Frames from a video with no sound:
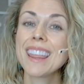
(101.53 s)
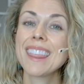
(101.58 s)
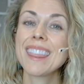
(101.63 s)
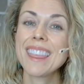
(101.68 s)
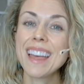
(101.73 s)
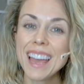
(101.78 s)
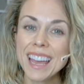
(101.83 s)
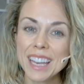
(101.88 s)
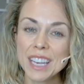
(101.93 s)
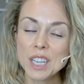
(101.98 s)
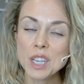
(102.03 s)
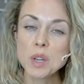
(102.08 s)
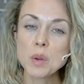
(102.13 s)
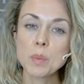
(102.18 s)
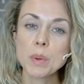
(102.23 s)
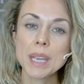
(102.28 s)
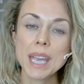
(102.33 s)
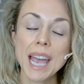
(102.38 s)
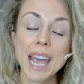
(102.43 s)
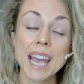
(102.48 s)
Then
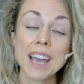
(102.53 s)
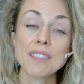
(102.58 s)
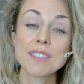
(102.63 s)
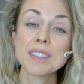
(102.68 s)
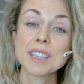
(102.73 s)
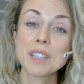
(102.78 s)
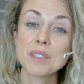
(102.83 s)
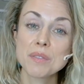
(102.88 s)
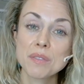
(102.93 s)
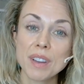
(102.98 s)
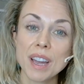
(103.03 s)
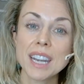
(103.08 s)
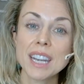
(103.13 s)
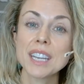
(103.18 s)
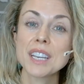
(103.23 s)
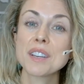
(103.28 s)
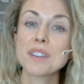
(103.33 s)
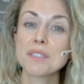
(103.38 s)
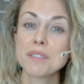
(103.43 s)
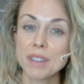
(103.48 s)
we have
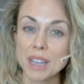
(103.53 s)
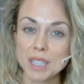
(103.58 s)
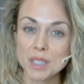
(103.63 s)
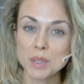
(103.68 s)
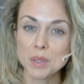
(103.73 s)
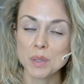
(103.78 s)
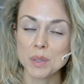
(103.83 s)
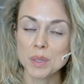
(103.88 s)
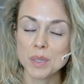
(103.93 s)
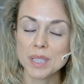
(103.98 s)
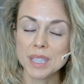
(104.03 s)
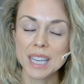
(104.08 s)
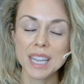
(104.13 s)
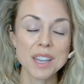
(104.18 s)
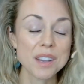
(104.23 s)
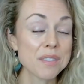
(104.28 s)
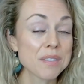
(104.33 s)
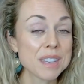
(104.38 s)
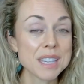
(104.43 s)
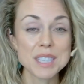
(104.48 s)
lymphatic vessels. Think
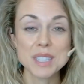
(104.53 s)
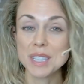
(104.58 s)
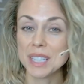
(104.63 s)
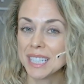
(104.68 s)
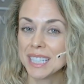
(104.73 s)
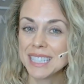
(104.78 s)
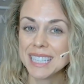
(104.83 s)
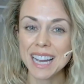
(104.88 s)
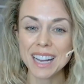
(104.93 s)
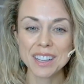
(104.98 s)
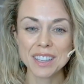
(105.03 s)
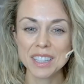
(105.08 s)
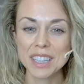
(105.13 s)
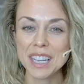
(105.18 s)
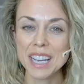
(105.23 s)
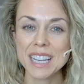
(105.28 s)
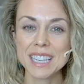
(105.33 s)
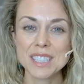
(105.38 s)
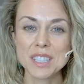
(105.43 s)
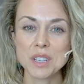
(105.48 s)
of these exactly
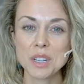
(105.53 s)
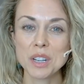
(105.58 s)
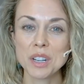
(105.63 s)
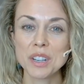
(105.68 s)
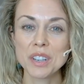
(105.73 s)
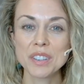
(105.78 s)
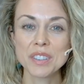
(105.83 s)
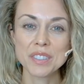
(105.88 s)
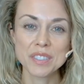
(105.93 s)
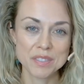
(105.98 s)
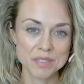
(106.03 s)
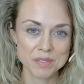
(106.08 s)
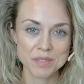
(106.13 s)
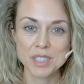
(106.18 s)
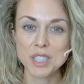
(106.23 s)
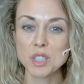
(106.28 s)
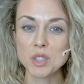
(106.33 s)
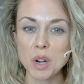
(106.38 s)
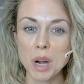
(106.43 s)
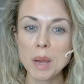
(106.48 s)
as they're
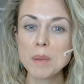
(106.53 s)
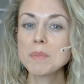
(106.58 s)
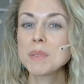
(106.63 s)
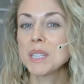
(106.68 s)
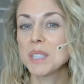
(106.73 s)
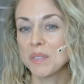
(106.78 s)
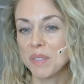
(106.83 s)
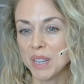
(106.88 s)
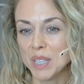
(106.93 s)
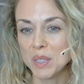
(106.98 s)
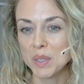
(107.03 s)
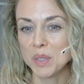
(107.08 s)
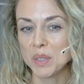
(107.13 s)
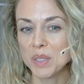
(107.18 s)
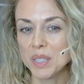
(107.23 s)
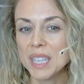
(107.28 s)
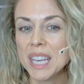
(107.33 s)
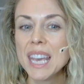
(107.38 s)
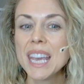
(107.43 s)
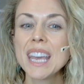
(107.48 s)
described as
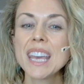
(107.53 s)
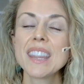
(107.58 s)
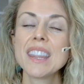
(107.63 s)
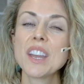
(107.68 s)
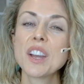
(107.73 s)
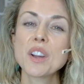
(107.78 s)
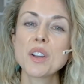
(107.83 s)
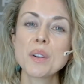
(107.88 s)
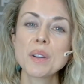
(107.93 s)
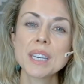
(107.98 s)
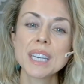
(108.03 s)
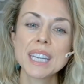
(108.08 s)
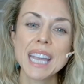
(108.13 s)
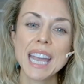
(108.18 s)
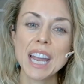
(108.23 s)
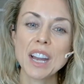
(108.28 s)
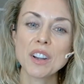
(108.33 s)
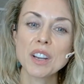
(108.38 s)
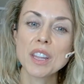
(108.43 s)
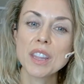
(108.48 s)
vessels. They are going to
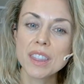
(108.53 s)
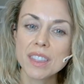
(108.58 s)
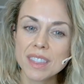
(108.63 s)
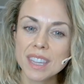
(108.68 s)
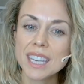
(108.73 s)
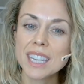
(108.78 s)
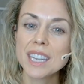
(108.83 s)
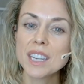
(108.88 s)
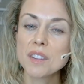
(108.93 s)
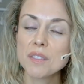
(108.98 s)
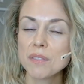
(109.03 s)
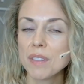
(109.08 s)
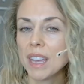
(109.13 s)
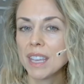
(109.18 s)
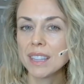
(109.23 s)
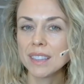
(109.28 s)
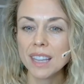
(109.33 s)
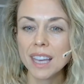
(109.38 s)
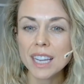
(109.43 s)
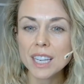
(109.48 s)
carry thin
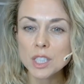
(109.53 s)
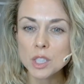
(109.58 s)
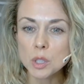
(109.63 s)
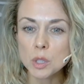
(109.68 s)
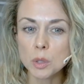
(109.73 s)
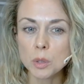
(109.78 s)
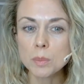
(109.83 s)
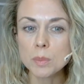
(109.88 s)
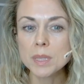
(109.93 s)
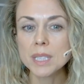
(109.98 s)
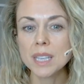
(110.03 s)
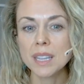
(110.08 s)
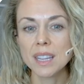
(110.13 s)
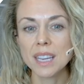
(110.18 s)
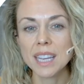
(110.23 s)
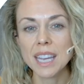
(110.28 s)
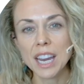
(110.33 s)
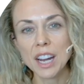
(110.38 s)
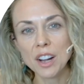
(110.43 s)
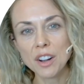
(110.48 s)
vein-like tubes that
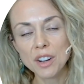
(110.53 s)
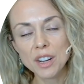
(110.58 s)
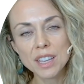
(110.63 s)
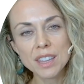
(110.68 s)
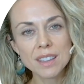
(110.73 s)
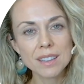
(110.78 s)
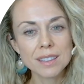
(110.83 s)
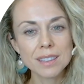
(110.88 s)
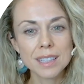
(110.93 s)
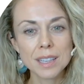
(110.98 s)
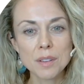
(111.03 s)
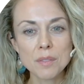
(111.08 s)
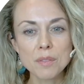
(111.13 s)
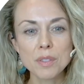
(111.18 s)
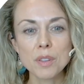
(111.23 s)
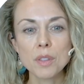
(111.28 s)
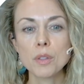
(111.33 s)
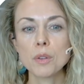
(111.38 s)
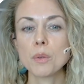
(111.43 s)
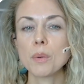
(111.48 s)
carry the lymph
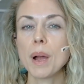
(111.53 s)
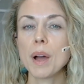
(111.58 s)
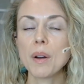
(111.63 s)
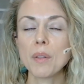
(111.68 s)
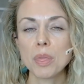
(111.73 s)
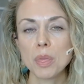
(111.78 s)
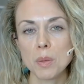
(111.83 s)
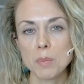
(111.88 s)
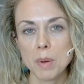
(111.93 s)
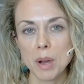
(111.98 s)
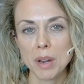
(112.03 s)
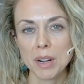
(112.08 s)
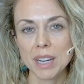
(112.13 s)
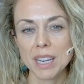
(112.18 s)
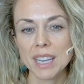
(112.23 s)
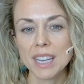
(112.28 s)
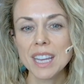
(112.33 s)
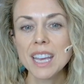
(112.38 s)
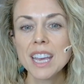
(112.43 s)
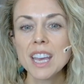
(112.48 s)
throughout the
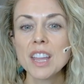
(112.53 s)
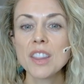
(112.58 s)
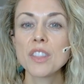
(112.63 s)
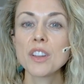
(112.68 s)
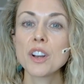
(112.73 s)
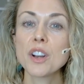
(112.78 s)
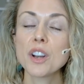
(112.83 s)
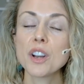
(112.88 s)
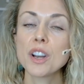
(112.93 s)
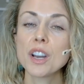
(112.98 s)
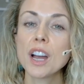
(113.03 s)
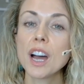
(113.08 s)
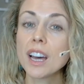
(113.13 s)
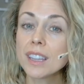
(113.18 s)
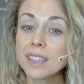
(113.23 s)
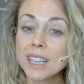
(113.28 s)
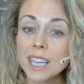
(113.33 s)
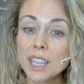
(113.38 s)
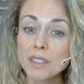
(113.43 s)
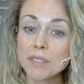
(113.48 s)
body. They're
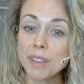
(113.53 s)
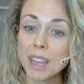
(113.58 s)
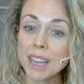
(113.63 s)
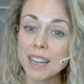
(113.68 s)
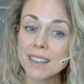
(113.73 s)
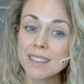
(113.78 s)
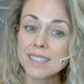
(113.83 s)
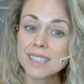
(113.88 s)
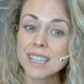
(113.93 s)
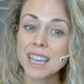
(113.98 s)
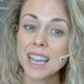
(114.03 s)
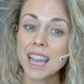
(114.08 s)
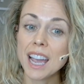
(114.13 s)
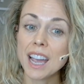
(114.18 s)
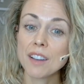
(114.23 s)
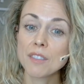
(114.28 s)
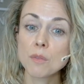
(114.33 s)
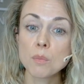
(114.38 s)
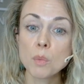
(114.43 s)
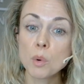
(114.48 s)
unlike veins, they
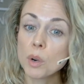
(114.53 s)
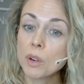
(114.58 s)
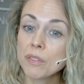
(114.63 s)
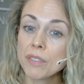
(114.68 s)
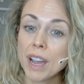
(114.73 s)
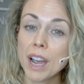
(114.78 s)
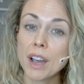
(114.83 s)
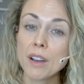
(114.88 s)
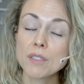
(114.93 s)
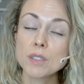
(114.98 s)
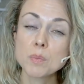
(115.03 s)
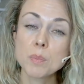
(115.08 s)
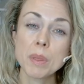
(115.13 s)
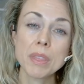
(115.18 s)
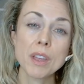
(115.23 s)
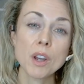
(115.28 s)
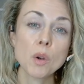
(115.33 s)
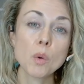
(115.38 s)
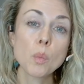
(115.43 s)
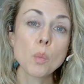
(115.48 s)
have more valves, but
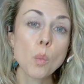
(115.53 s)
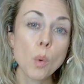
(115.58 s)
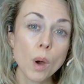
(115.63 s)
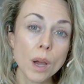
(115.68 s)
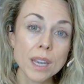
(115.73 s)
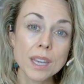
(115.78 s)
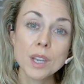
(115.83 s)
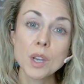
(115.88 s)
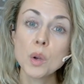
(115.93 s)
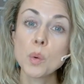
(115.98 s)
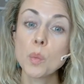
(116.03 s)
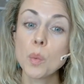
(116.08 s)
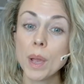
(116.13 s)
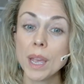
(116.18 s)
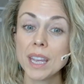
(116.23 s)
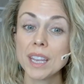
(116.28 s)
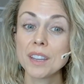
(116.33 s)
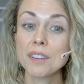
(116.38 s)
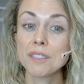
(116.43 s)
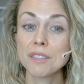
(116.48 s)
they're
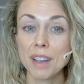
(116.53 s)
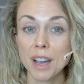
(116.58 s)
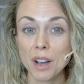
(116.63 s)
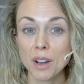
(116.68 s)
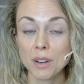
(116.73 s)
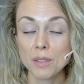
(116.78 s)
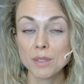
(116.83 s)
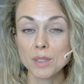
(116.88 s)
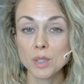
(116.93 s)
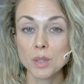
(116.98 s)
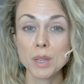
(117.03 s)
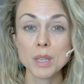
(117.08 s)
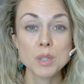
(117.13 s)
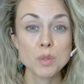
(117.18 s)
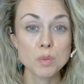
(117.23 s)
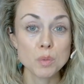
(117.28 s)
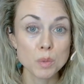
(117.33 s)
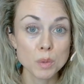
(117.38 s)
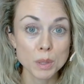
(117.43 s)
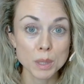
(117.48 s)
one-way valves. So
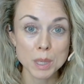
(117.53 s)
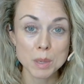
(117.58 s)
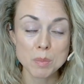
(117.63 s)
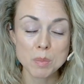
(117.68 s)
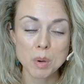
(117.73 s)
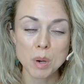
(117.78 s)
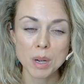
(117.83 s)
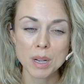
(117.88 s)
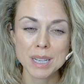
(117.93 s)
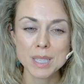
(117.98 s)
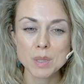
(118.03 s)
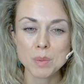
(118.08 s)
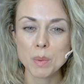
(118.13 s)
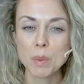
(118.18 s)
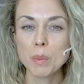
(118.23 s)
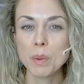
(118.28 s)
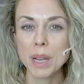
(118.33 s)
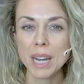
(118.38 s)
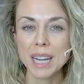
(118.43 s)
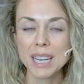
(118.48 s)
that's really important, as we
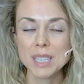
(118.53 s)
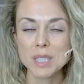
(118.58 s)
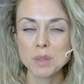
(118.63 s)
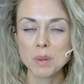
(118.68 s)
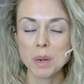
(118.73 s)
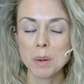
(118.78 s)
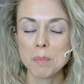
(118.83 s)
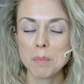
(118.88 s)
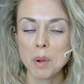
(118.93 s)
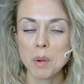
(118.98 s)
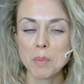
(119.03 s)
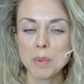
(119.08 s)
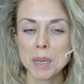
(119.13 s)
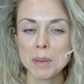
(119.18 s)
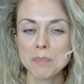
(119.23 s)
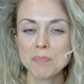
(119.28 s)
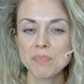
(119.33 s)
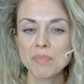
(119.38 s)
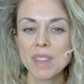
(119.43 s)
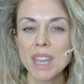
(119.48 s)
will get into in a moment.